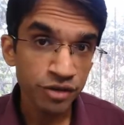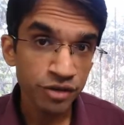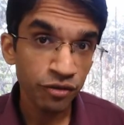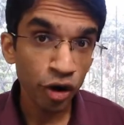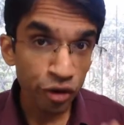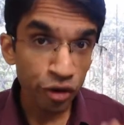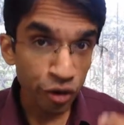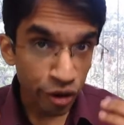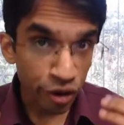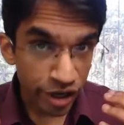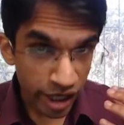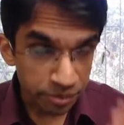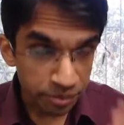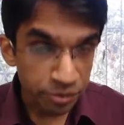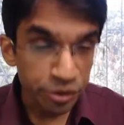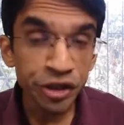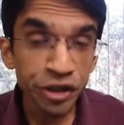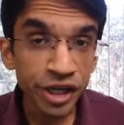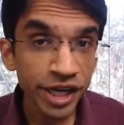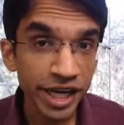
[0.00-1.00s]
for your
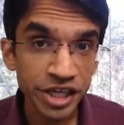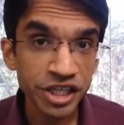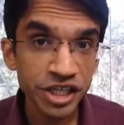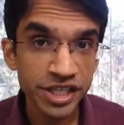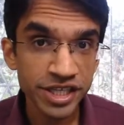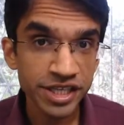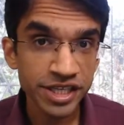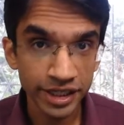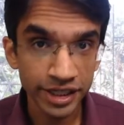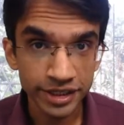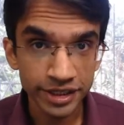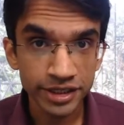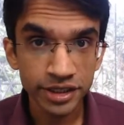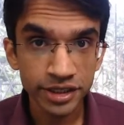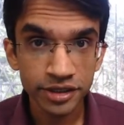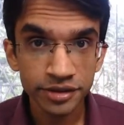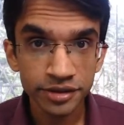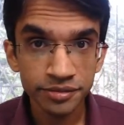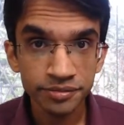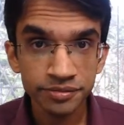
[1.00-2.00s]
communication skills.